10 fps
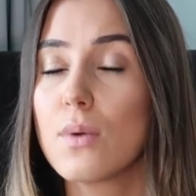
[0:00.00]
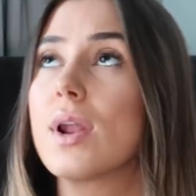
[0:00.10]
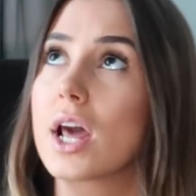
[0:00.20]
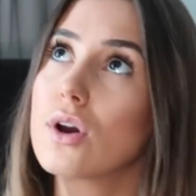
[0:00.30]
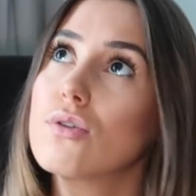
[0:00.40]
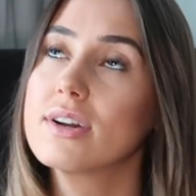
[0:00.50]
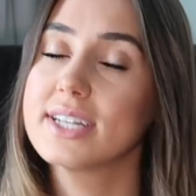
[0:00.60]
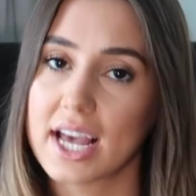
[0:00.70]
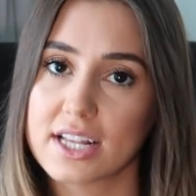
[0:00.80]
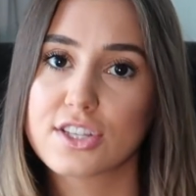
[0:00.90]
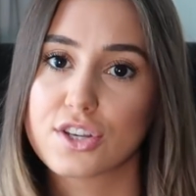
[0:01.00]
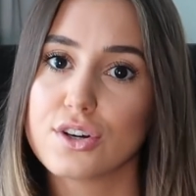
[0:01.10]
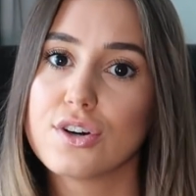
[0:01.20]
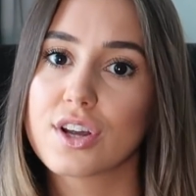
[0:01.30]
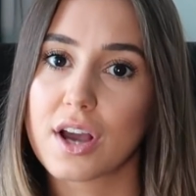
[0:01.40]
Well, I already
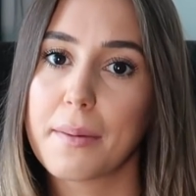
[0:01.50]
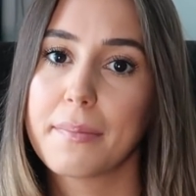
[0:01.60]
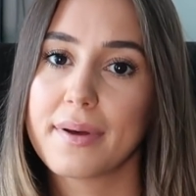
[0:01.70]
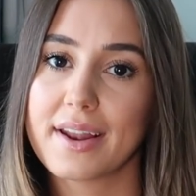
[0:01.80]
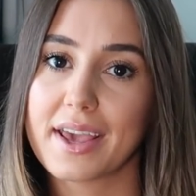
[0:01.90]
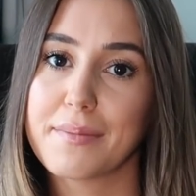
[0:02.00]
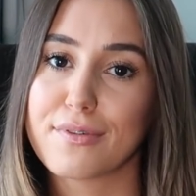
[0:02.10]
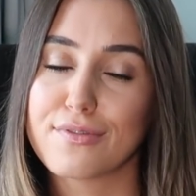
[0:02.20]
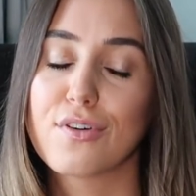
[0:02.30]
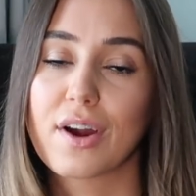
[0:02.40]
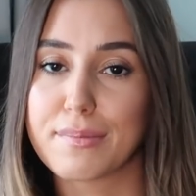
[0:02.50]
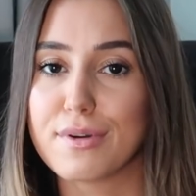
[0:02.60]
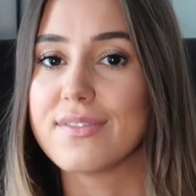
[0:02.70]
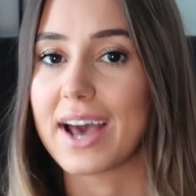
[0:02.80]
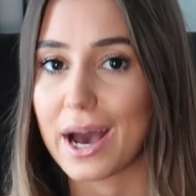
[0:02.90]
secured a company before I
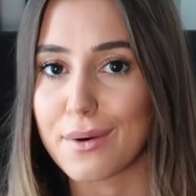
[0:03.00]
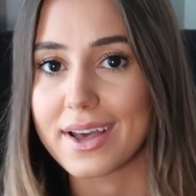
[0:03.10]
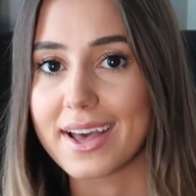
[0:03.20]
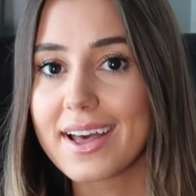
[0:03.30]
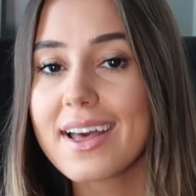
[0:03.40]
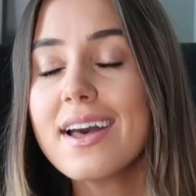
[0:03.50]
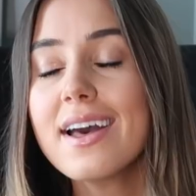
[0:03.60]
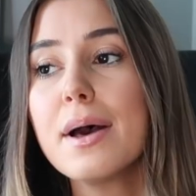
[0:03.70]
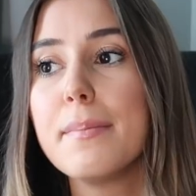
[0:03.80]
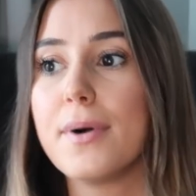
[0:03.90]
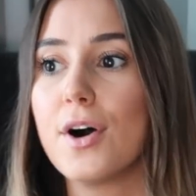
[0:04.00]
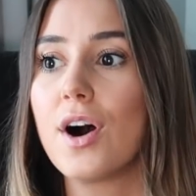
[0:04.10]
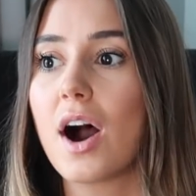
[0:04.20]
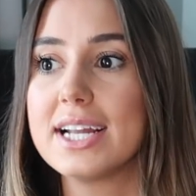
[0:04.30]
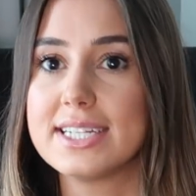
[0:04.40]
moved out here,
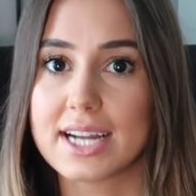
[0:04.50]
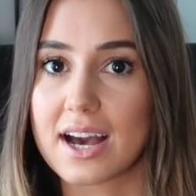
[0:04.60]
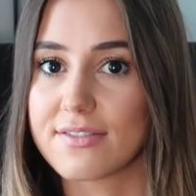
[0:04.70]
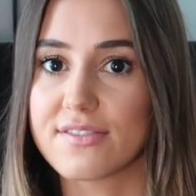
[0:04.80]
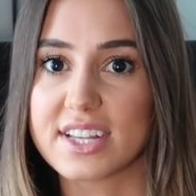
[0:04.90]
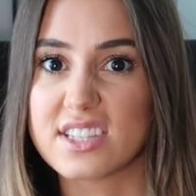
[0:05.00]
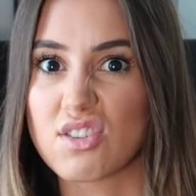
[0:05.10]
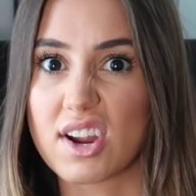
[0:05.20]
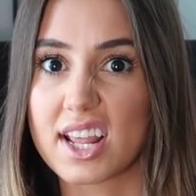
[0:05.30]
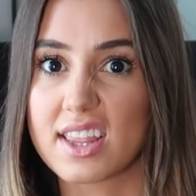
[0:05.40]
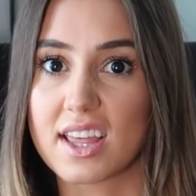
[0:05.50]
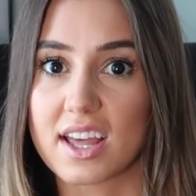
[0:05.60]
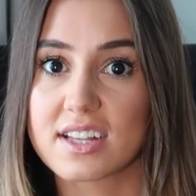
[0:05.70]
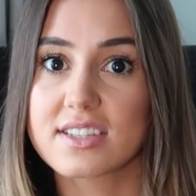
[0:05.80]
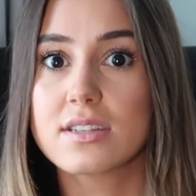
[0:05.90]
but I didn't have a visa or
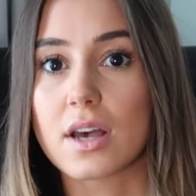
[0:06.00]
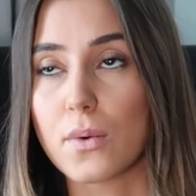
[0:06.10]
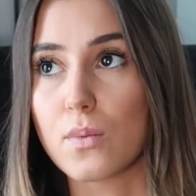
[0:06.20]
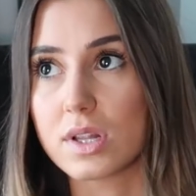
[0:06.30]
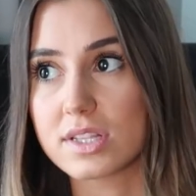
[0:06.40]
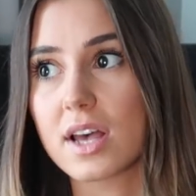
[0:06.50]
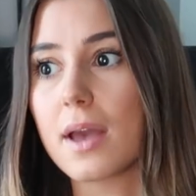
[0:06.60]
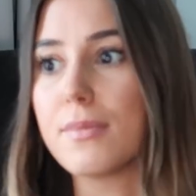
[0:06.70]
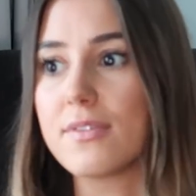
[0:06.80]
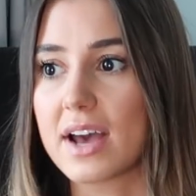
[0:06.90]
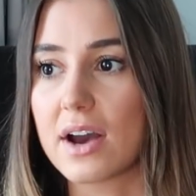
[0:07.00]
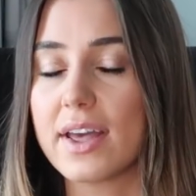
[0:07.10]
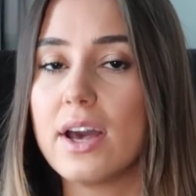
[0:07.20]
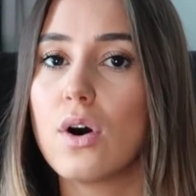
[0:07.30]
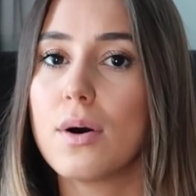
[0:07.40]
anything. So once I moved out
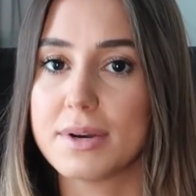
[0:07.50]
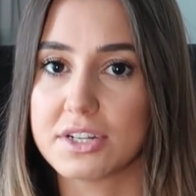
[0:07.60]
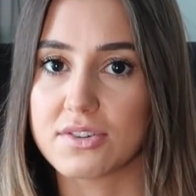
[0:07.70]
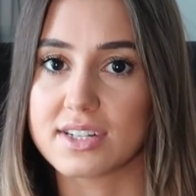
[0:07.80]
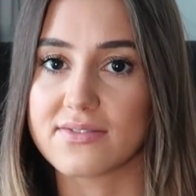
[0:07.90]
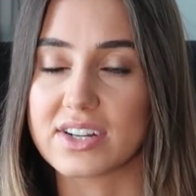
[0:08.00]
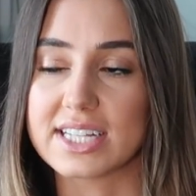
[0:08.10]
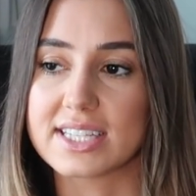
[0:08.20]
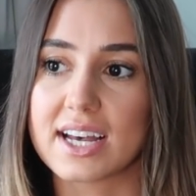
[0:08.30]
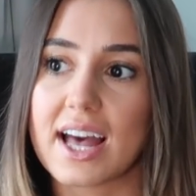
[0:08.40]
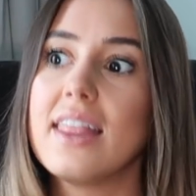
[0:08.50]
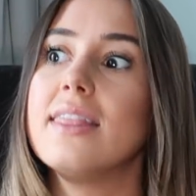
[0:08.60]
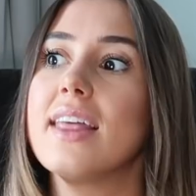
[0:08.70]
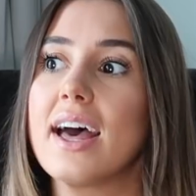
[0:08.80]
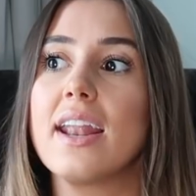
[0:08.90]
here on my tourist visa,
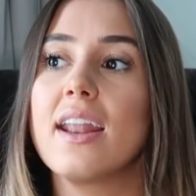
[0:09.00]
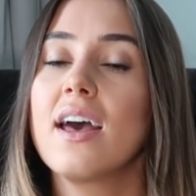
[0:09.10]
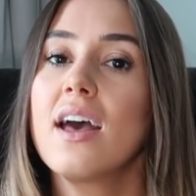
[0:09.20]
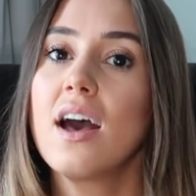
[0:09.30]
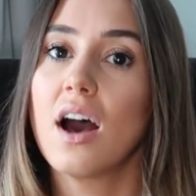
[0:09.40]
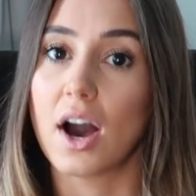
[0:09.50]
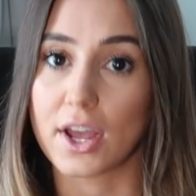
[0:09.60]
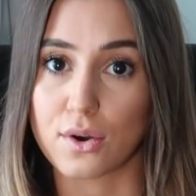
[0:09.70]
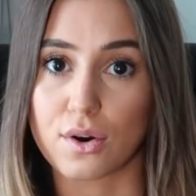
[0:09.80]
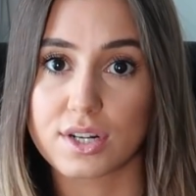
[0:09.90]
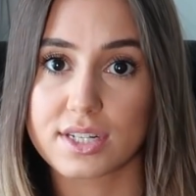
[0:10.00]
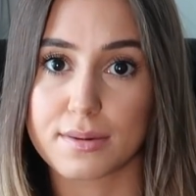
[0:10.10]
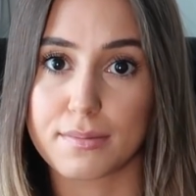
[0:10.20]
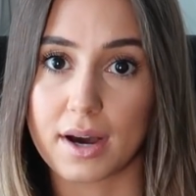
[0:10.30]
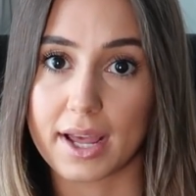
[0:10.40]
and then I got
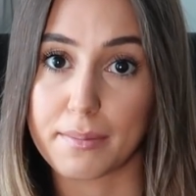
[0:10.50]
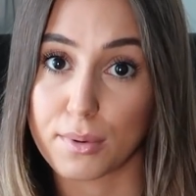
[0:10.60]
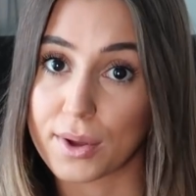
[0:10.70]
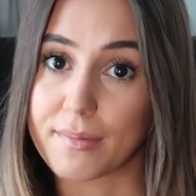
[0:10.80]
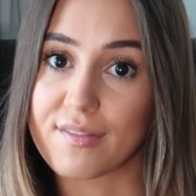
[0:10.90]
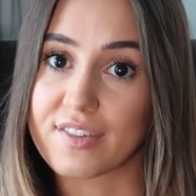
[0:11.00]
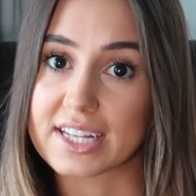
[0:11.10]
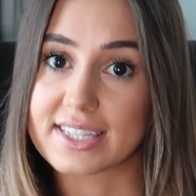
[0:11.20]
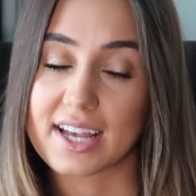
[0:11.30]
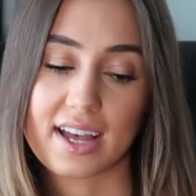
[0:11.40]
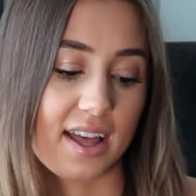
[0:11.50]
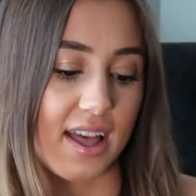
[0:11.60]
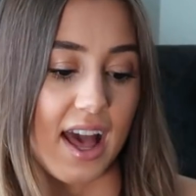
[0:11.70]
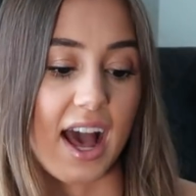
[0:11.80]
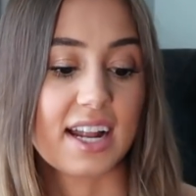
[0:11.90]
my employment visa,
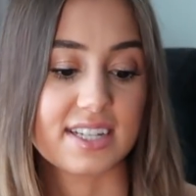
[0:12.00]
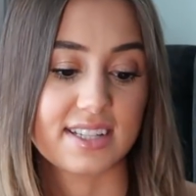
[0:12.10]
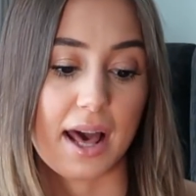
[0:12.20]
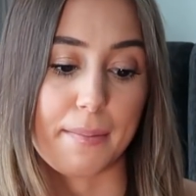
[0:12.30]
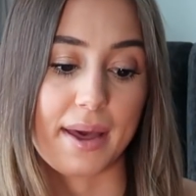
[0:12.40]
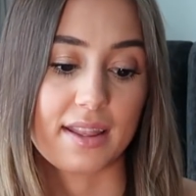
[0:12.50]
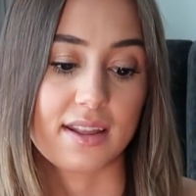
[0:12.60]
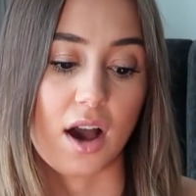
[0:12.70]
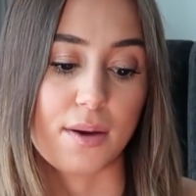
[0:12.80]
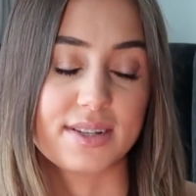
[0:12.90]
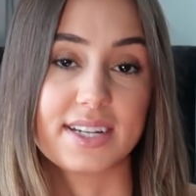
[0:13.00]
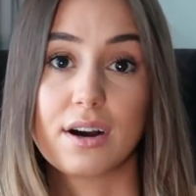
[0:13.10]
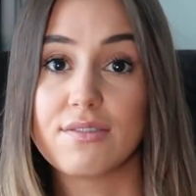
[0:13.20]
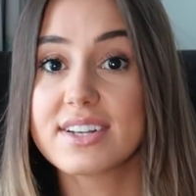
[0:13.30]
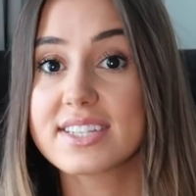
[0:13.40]
and that meant that I was
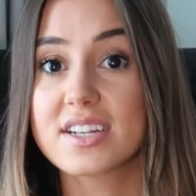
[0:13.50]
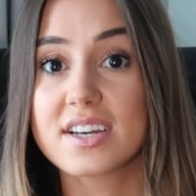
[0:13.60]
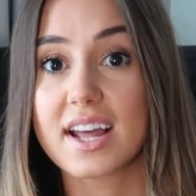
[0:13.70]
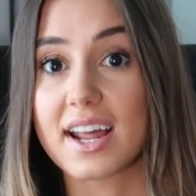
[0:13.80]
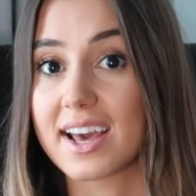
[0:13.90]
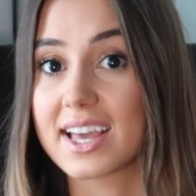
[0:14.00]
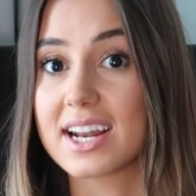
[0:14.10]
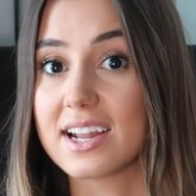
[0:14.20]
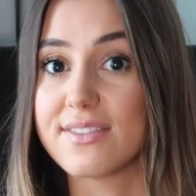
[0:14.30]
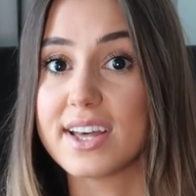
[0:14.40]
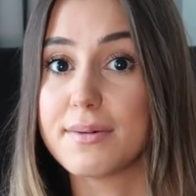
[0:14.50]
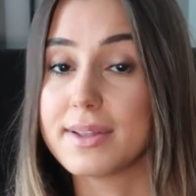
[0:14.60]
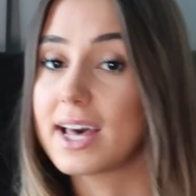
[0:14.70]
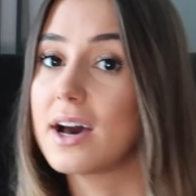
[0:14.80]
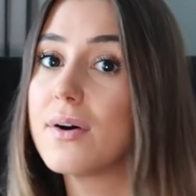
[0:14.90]
now a resident and I could live here
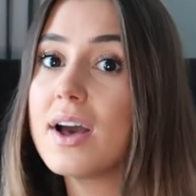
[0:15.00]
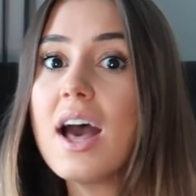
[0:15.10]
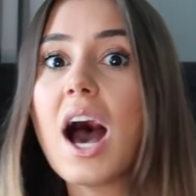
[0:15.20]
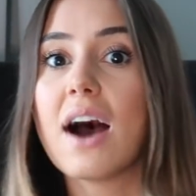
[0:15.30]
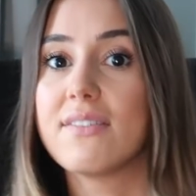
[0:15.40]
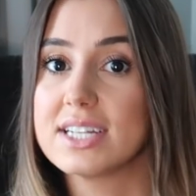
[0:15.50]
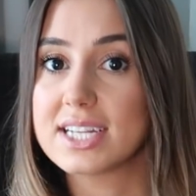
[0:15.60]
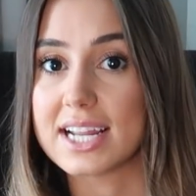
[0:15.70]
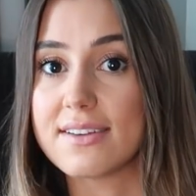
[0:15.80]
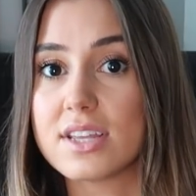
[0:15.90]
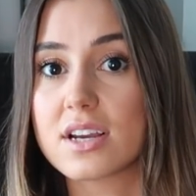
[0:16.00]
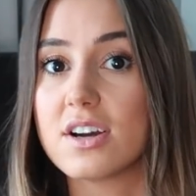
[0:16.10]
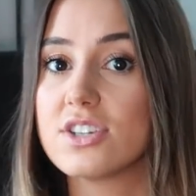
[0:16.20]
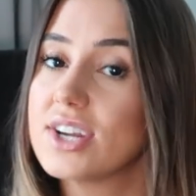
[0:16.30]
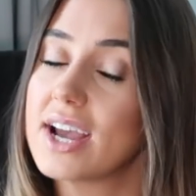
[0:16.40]
without having to leave the
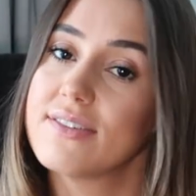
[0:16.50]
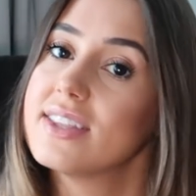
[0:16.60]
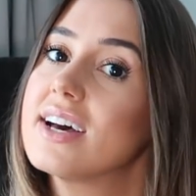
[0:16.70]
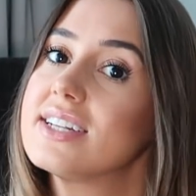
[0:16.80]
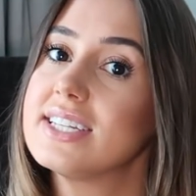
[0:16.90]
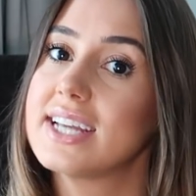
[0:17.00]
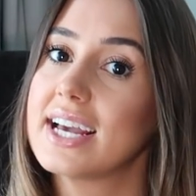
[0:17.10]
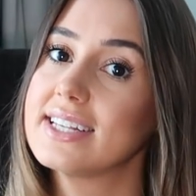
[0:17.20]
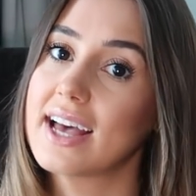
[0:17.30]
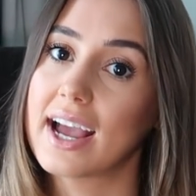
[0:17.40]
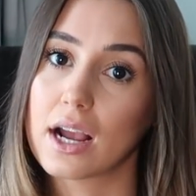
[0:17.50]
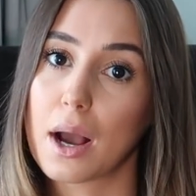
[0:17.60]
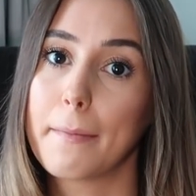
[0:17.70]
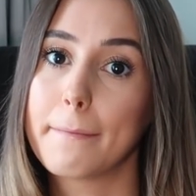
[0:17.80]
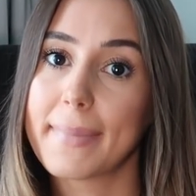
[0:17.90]
country every 30 days and
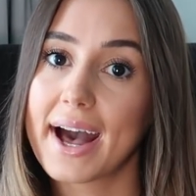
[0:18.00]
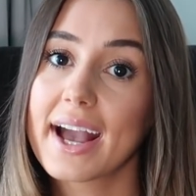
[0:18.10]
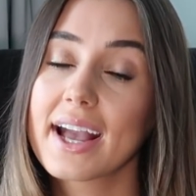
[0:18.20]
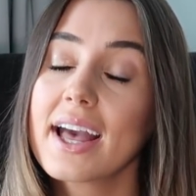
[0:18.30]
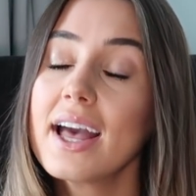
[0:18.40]
come back.